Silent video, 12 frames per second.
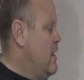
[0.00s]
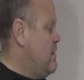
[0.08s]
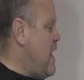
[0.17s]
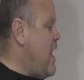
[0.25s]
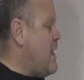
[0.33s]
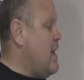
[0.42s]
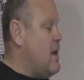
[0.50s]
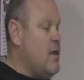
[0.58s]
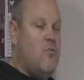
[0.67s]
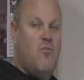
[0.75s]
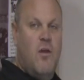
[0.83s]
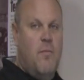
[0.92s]
That can
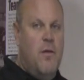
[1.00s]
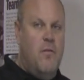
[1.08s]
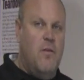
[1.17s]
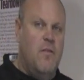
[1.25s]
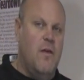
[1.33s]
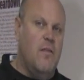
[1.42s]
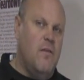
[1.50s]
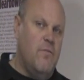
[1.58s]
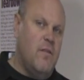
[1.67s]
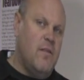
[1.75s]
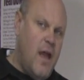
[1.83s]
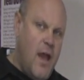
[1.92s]
contribute to this. If
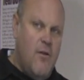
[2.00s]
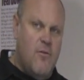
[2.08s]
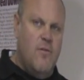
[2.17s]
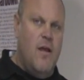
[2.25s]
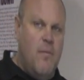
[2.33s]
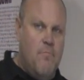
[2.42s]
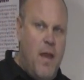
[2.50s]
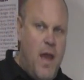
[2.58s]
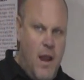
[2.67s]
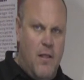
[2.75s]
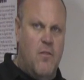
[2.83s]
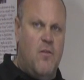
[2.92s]
the tires are not
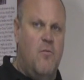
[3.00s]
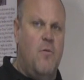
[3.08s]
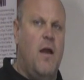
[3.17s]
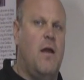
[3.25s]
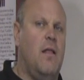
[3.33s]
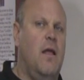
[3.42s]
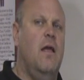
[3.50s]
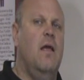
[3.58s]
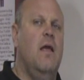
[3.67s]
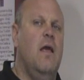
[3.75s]
balanced correctly,